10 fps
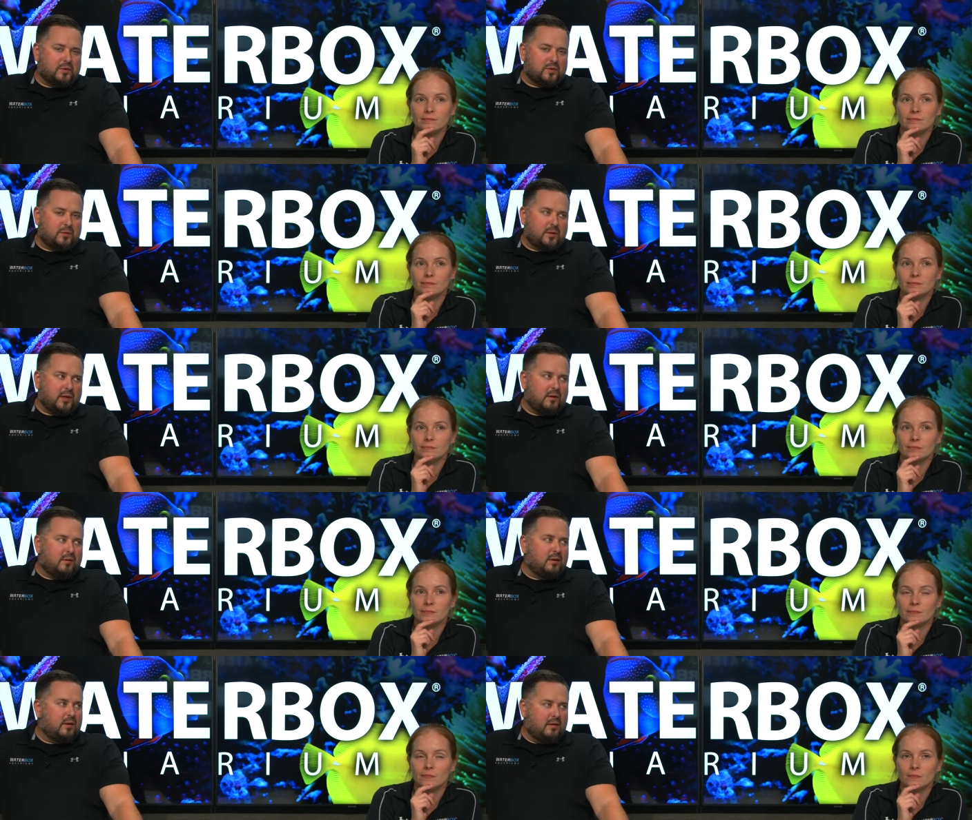
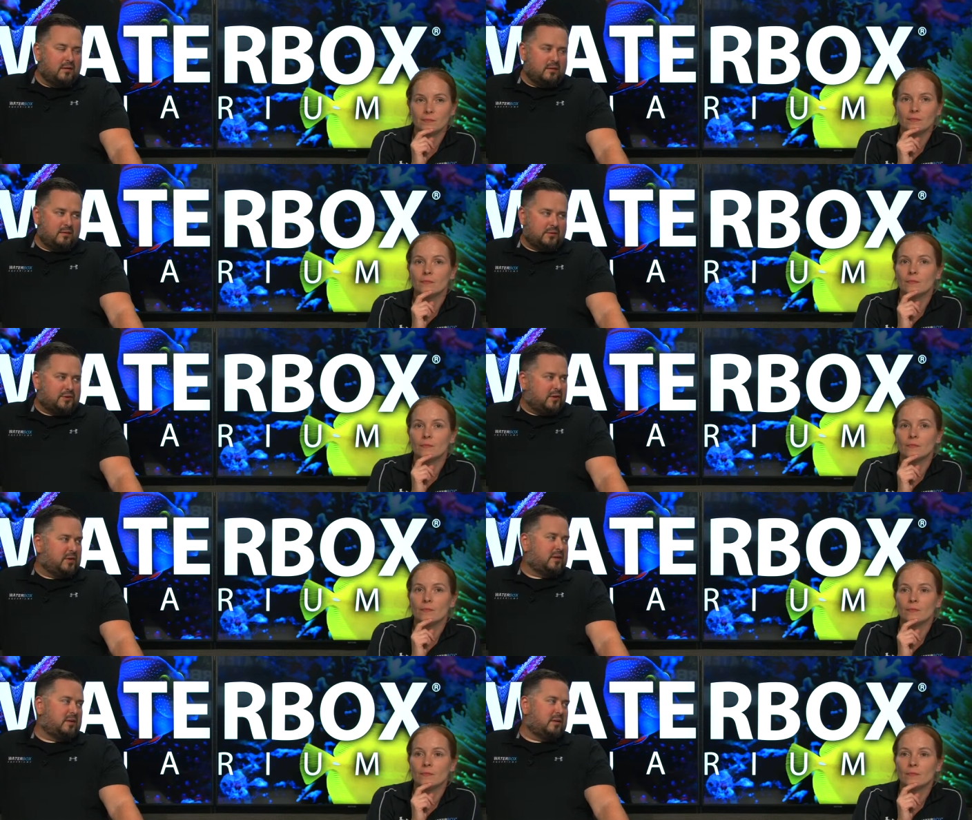Speaker 1: studio. We'll show
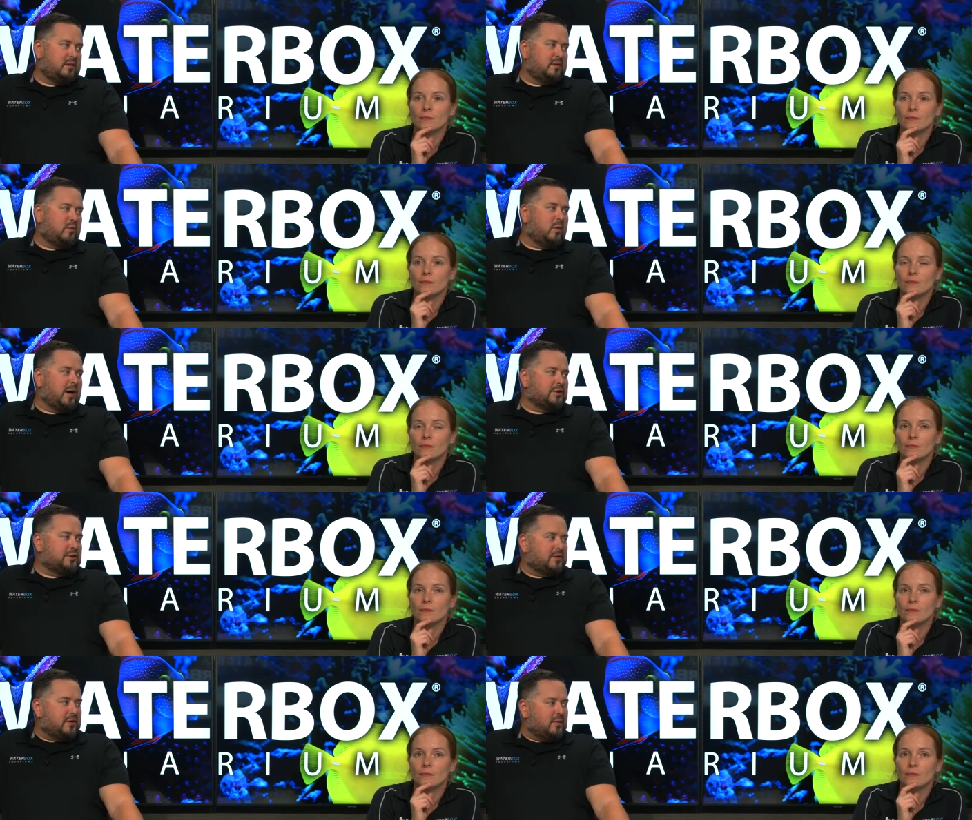you the, the
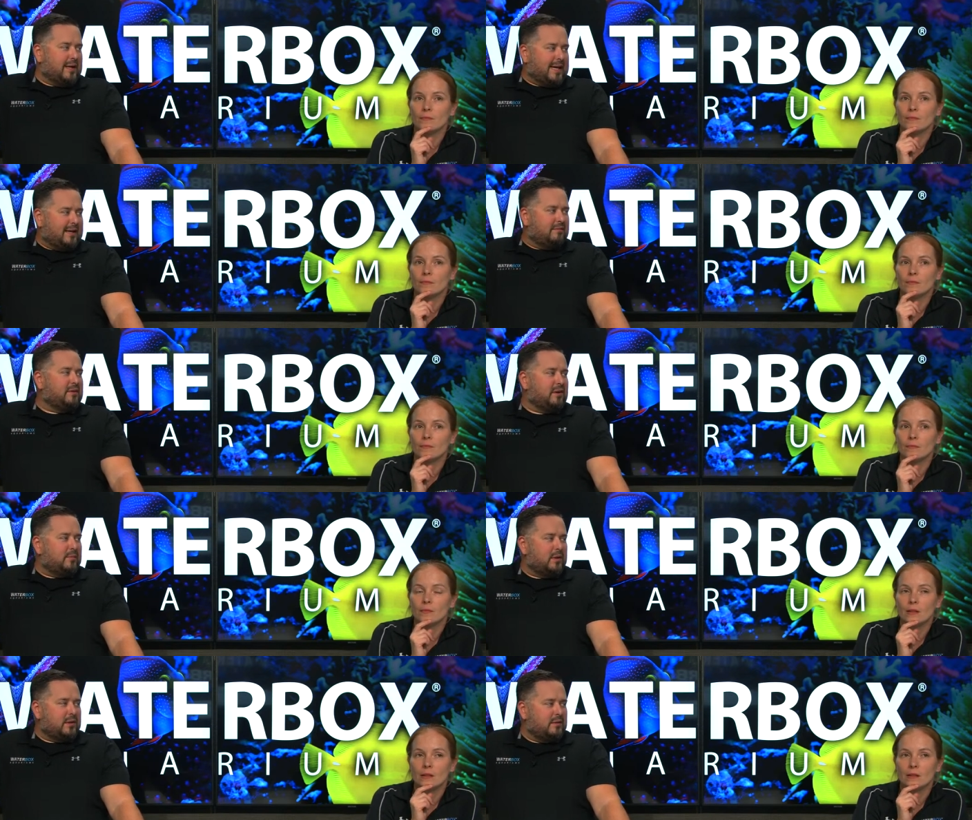washer that we have here,
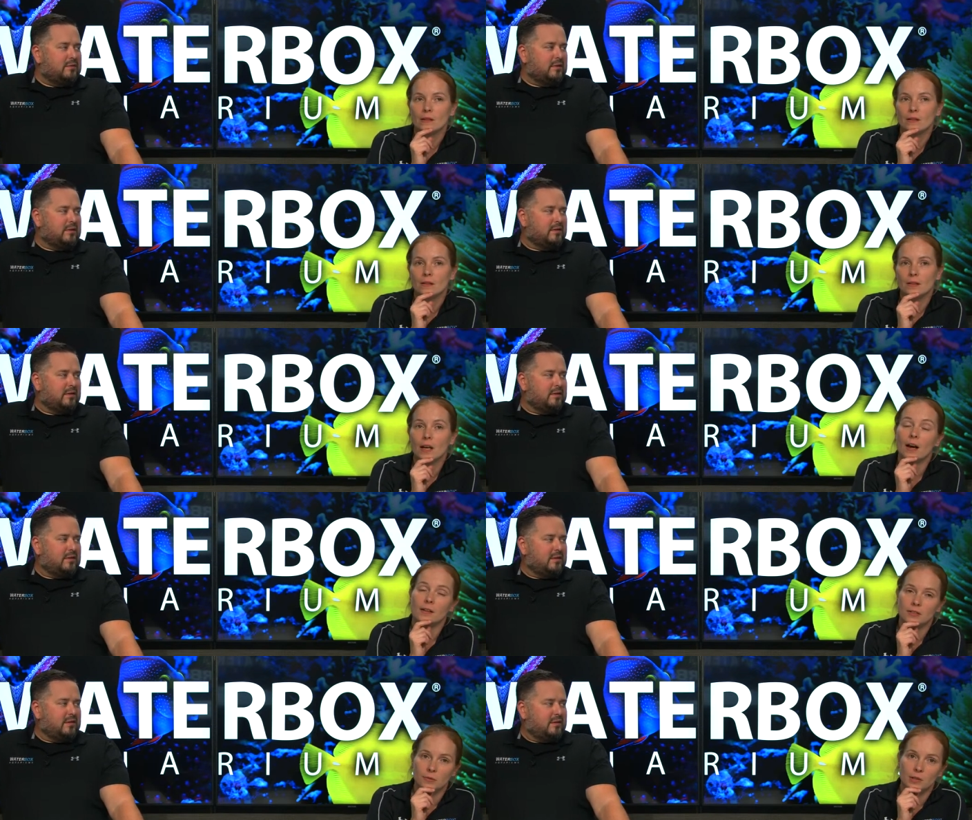I believe.
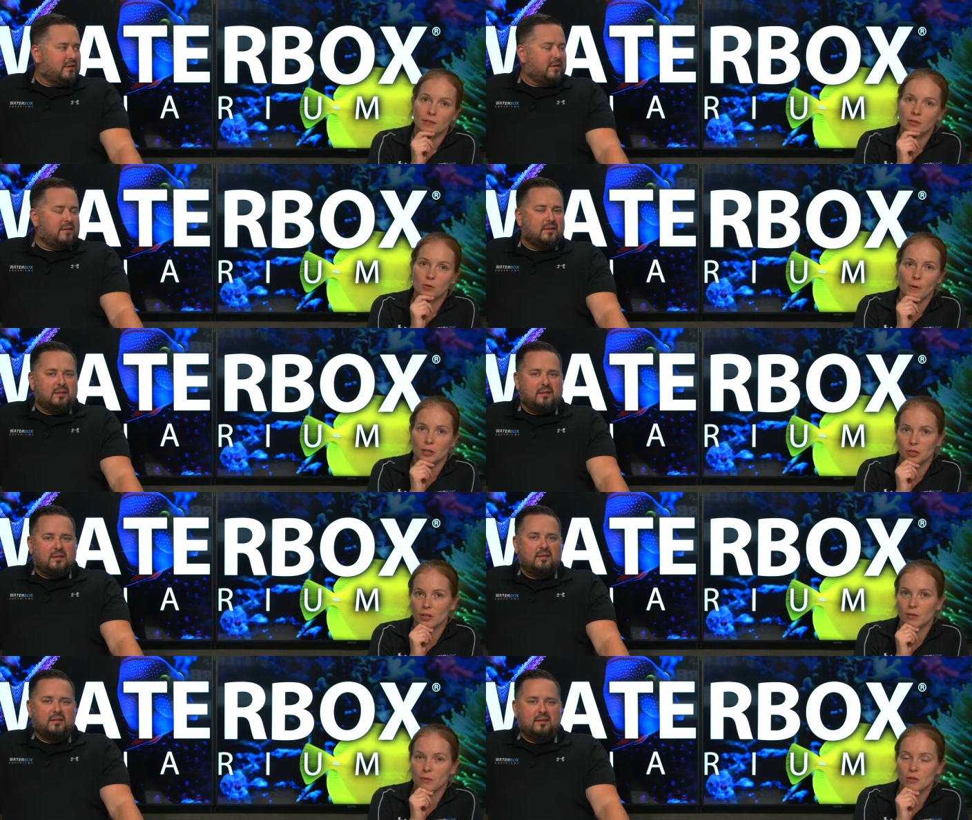
Speaker 2: Yeah, so we have a little
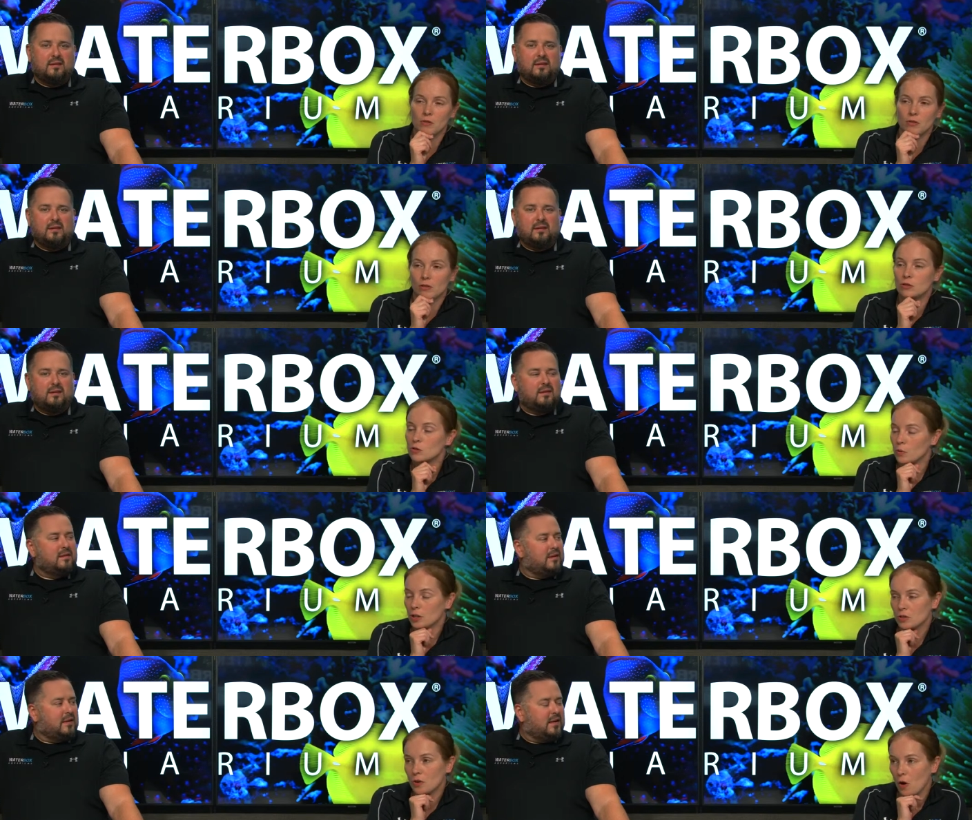washer here we use. You can use your
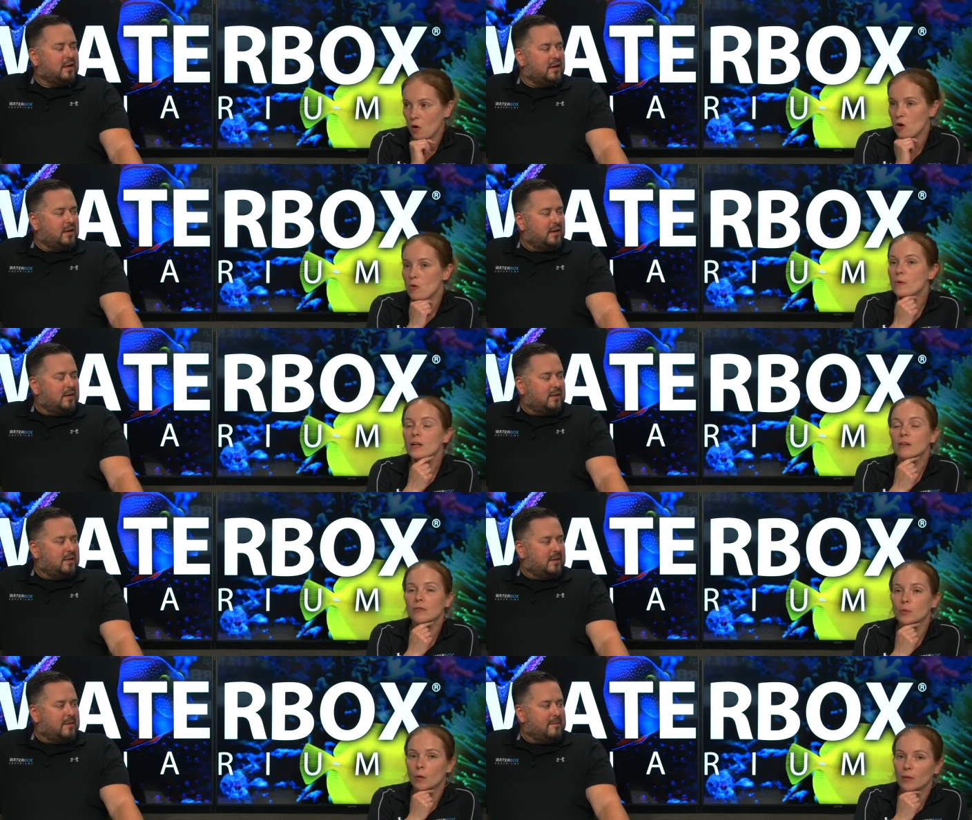washer at home
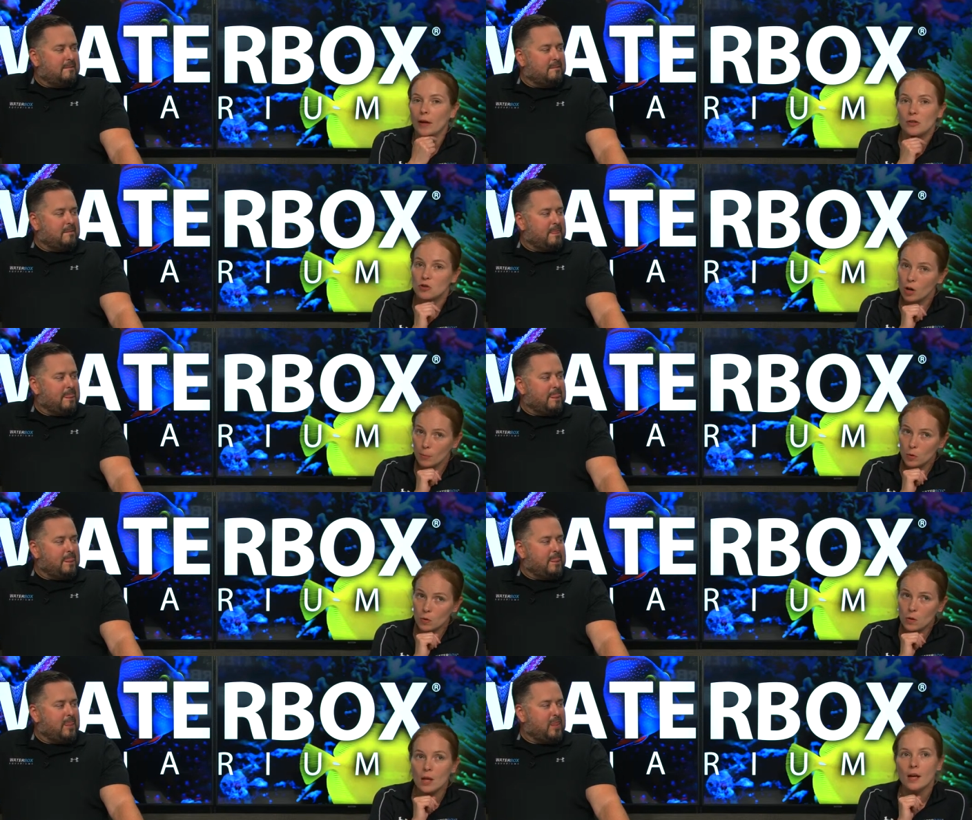if you won't get in
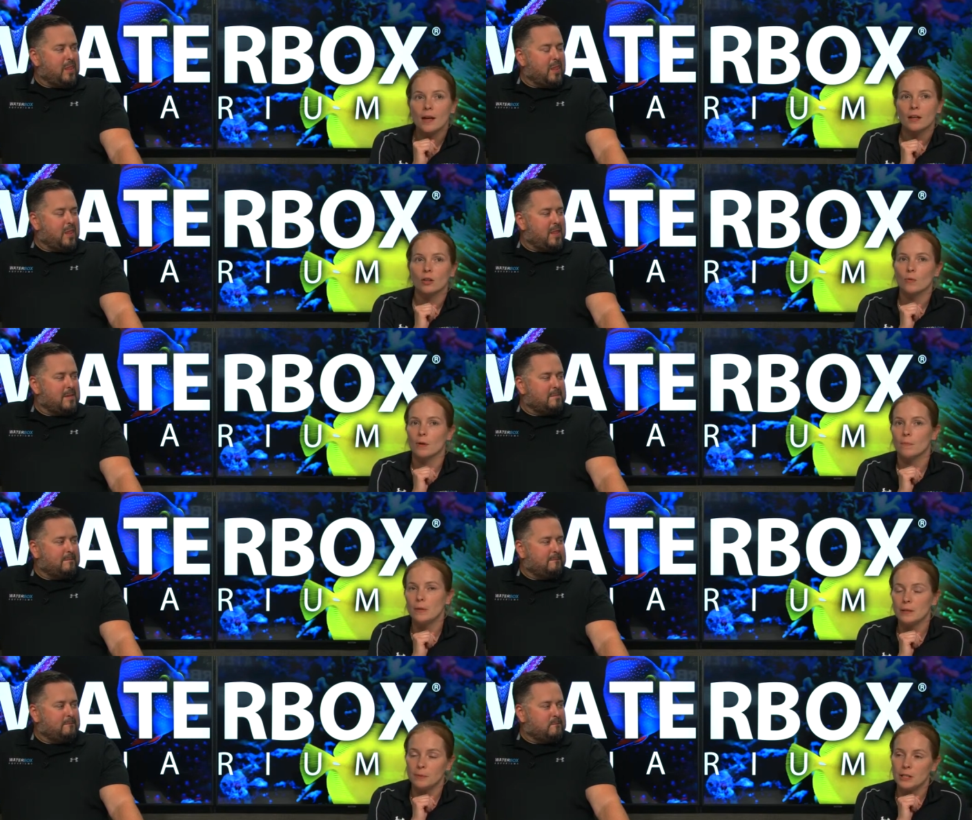trouble. A little bit
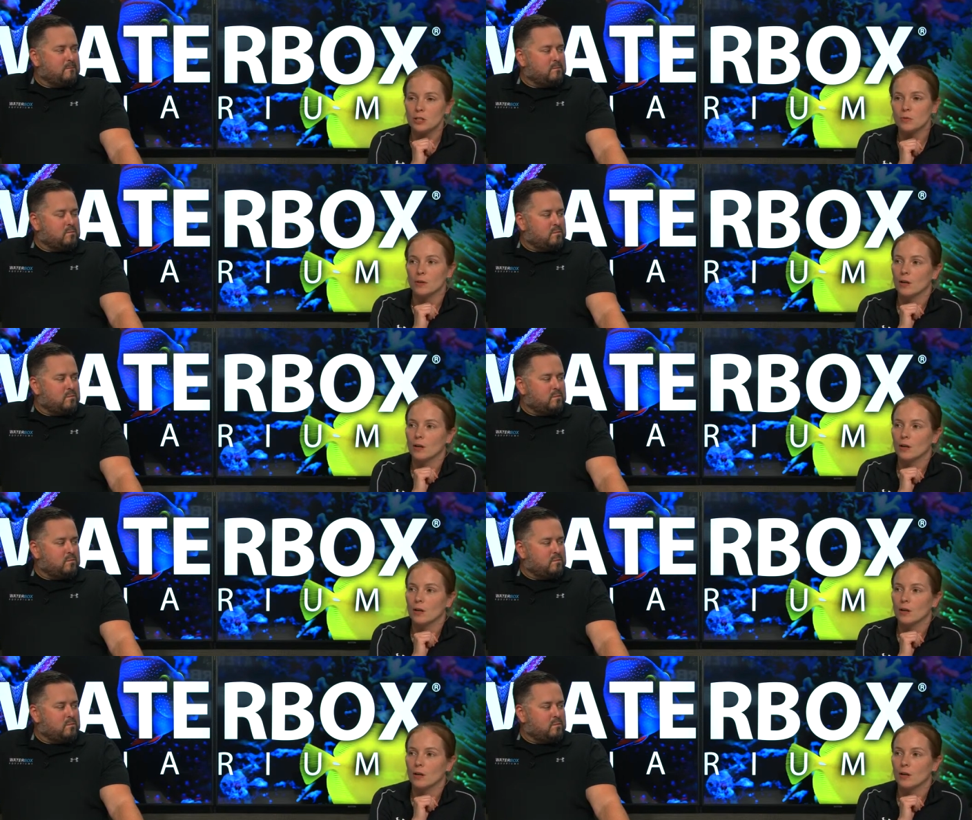of bleach with